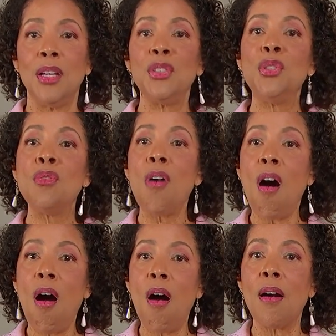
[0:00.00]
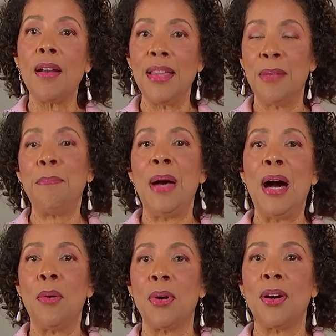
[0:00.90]
You are in
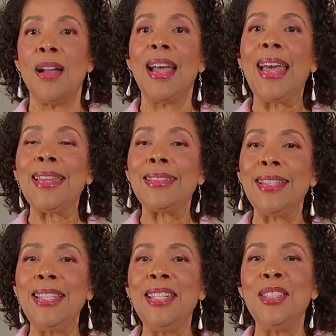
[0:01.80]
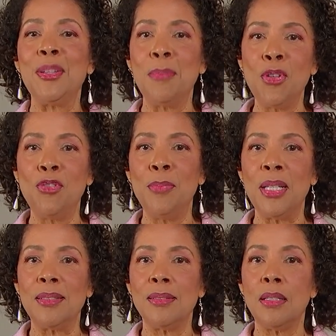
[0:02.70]
power and leading the movement.